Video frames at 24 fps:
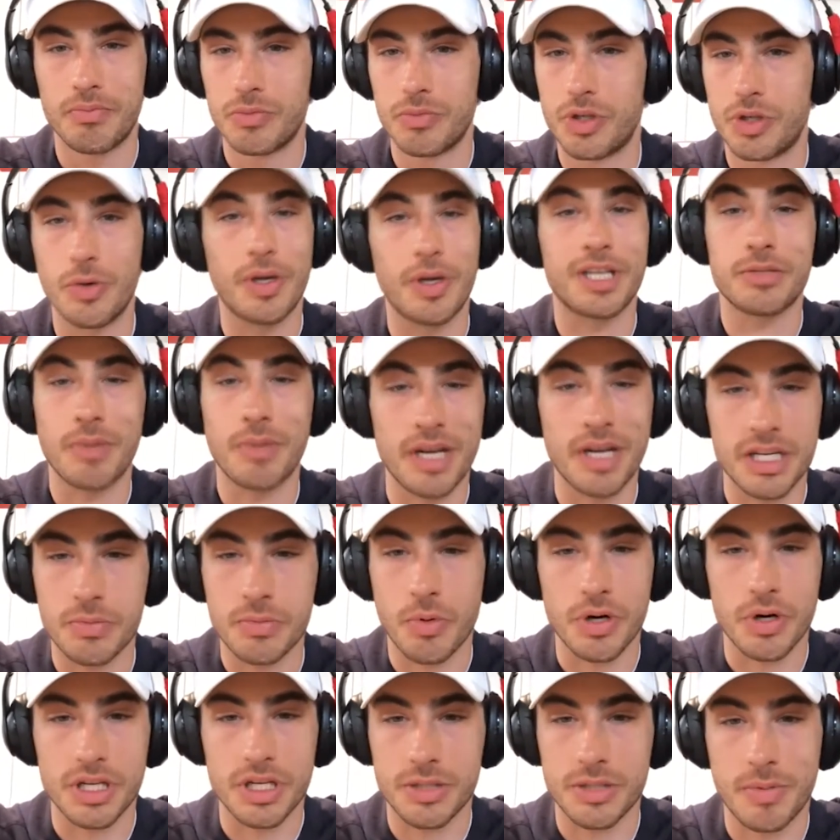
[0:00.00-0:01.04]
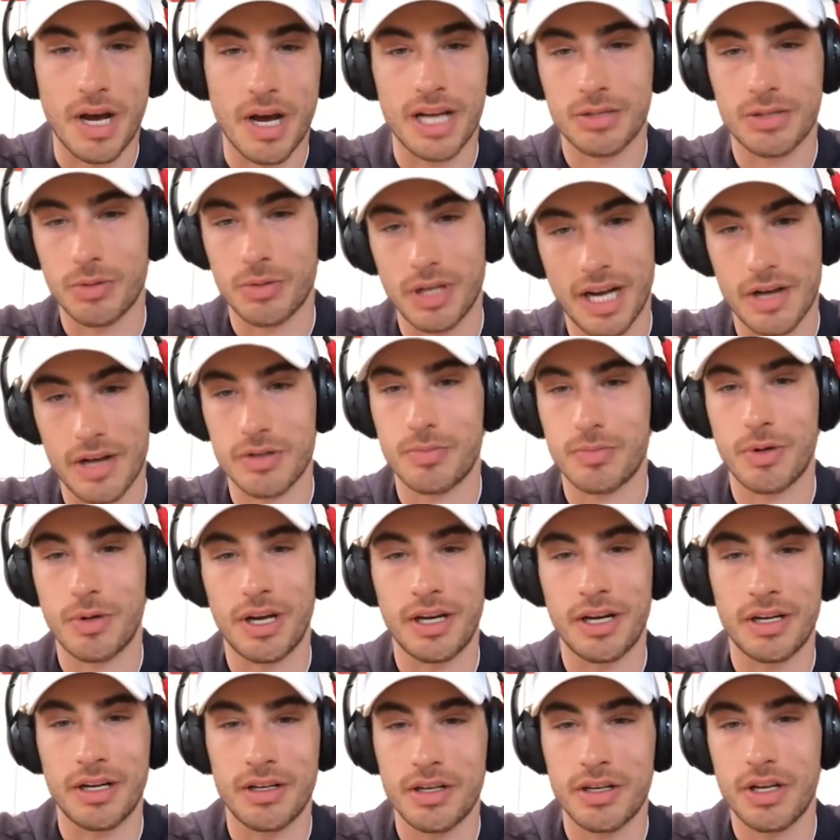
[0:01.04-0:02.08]
doing as many sports as possible. Like I was
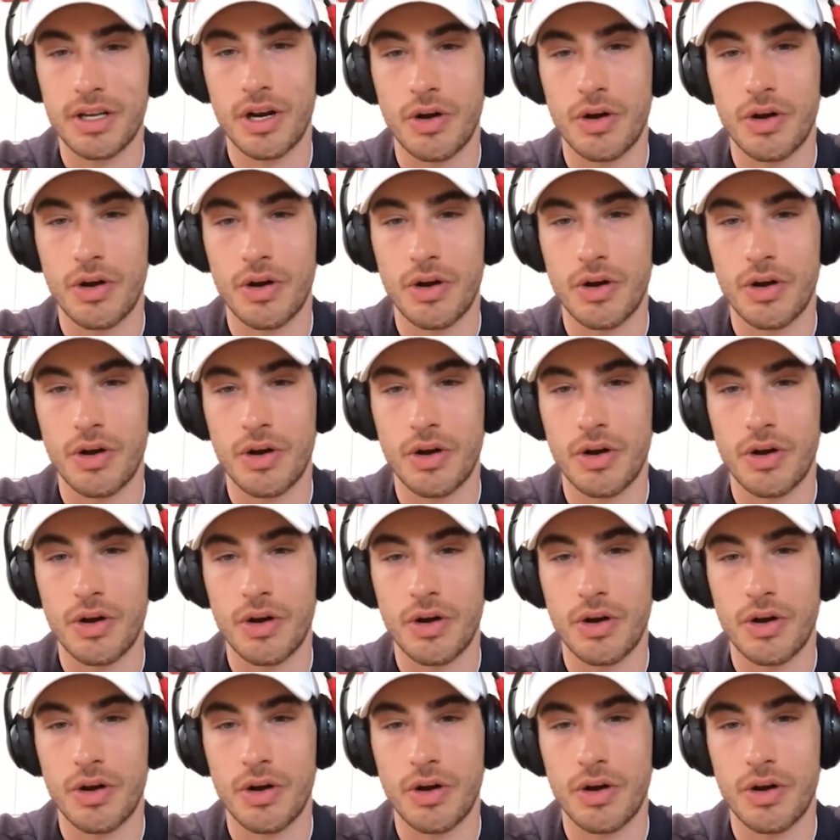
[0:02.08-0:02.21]
playing,